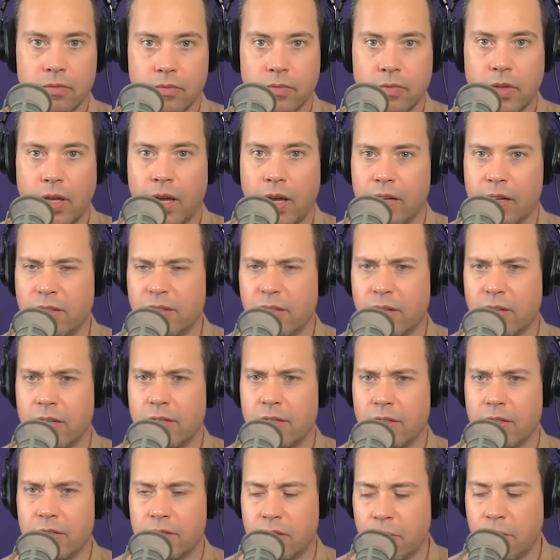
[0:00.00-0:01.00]
Yeah, it,
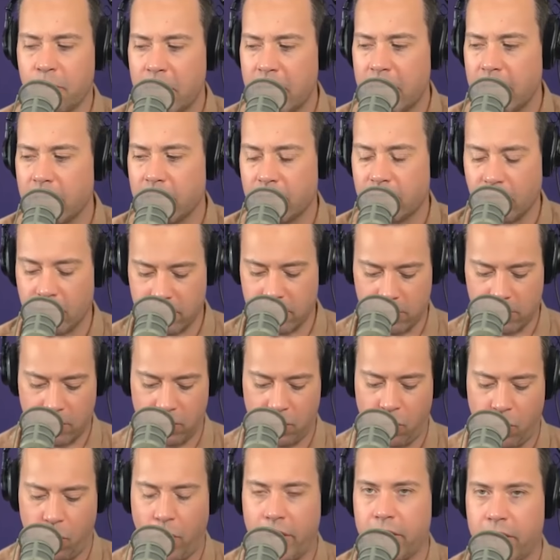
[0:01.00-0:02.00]
it, to me, it doesn't
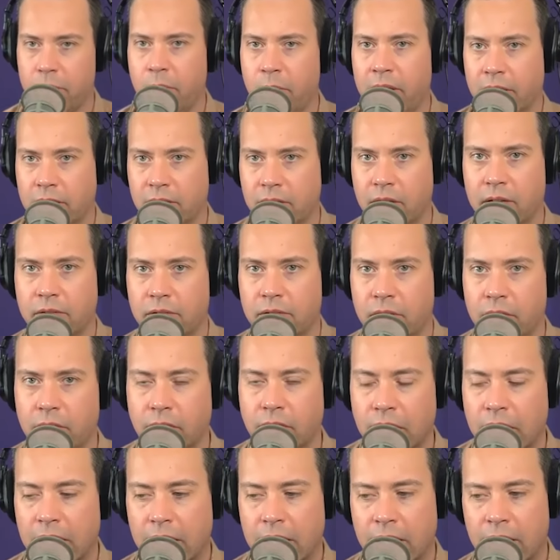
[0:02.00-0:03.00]
quite make sense. And
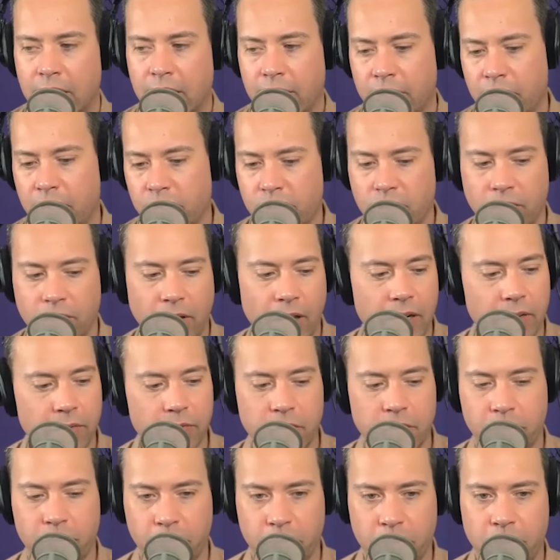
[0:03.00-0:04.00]
there's a lot of
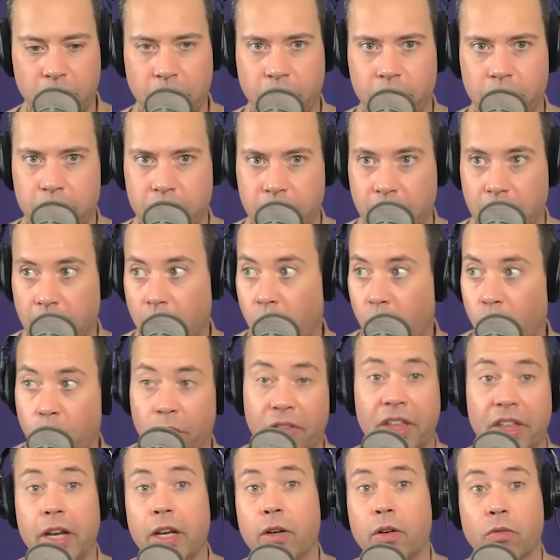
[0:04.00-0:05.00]
different theories like, oh,
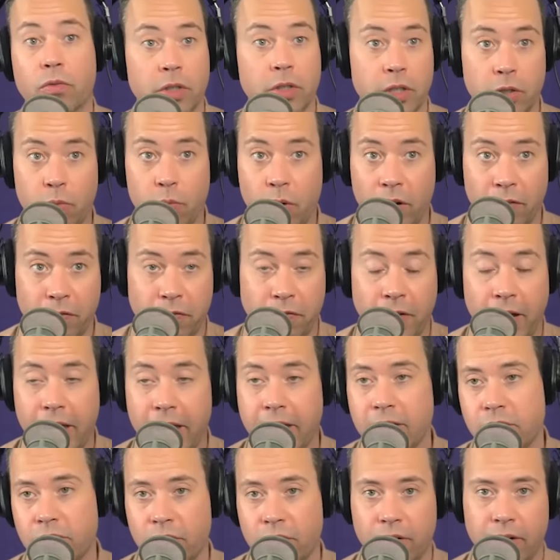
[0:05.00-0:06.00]
well, they didn't really want to
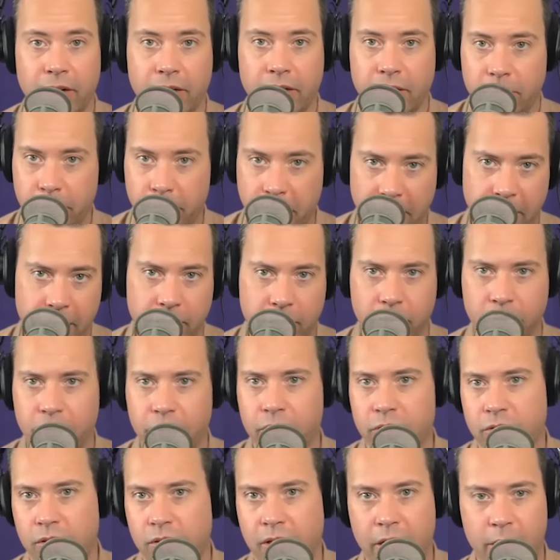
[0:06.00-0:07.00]
fight, so they're headed back, or
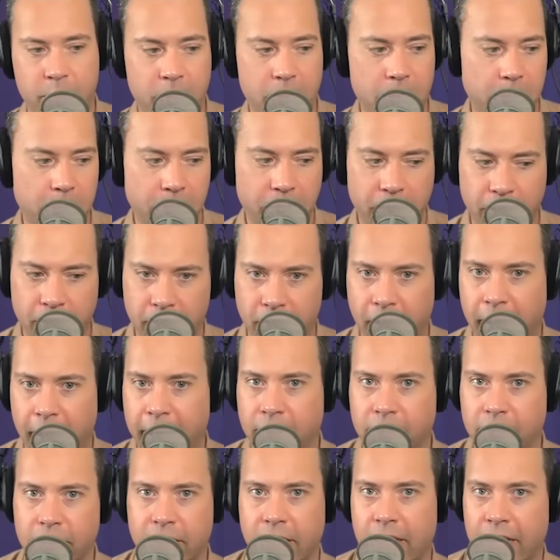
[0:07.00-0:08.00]
there's a lot of people that are
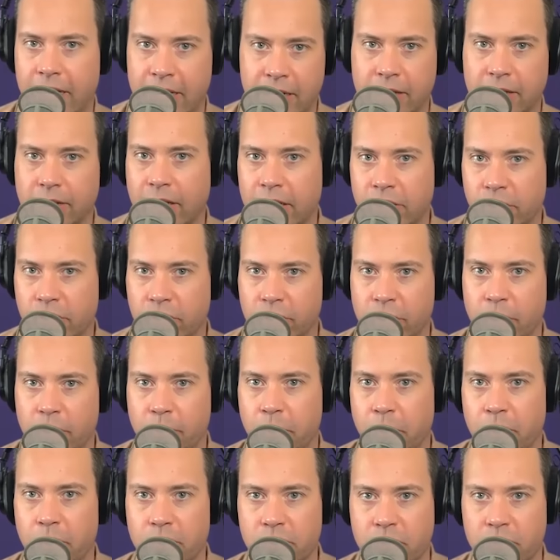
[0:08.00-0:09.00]
ide ideologically
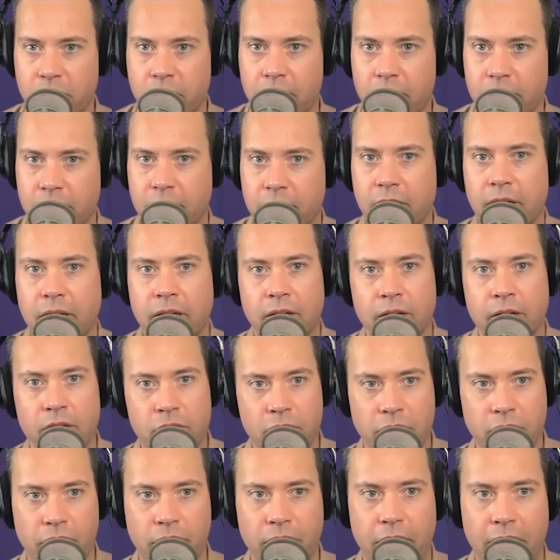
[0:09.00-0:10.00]
opposed to this,
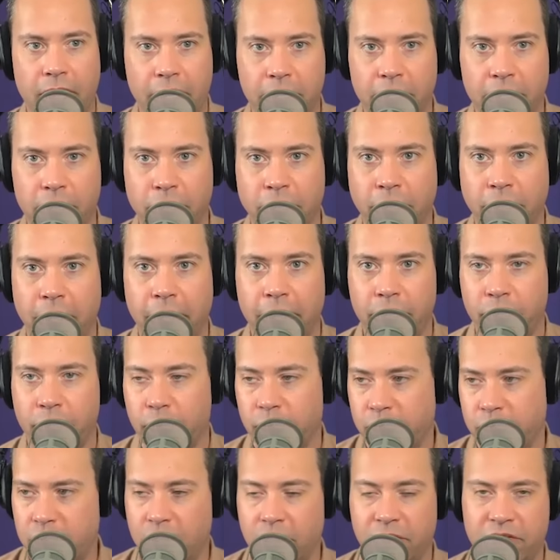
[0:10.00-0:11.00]
so they're not going to fight, or
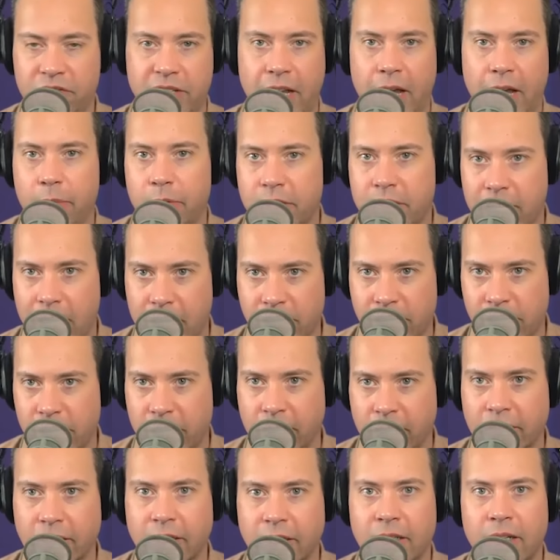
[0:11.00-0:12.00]
they're
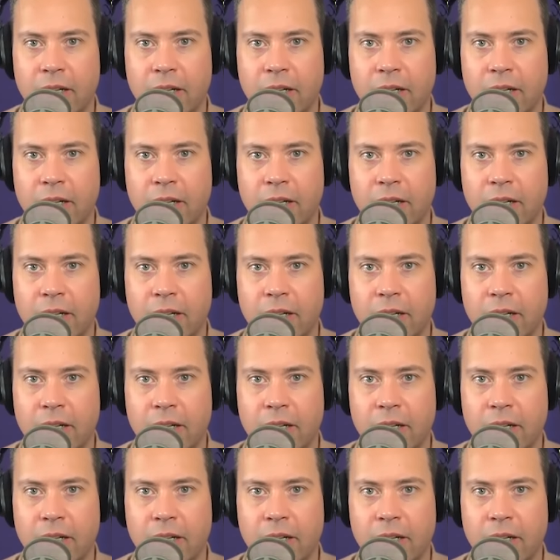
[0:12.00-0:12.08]
self-sabotaging.